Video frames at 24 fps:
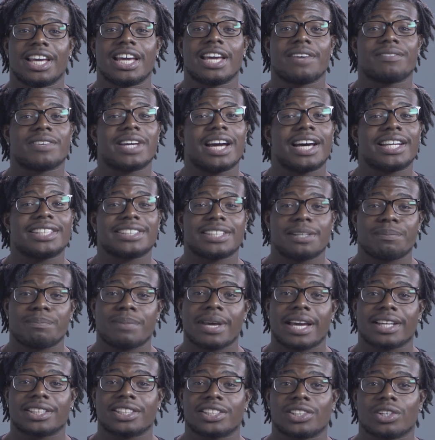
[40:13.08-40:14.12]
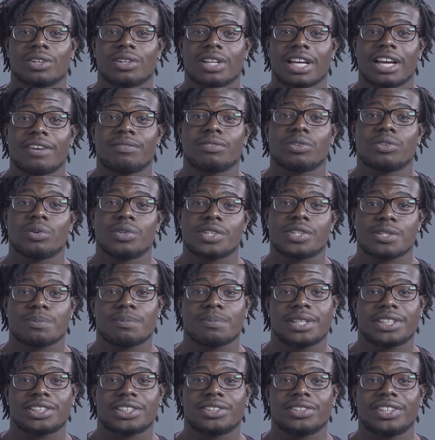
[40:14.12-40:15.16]
If God is impacting your life through this
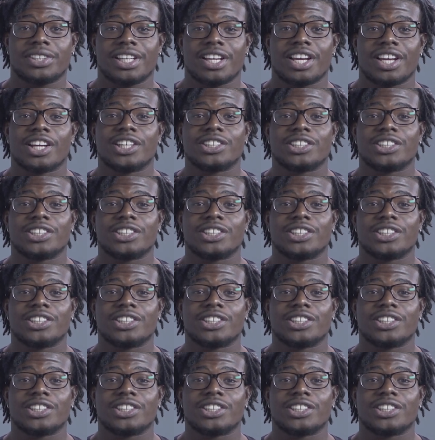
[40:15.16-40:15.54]
ministry,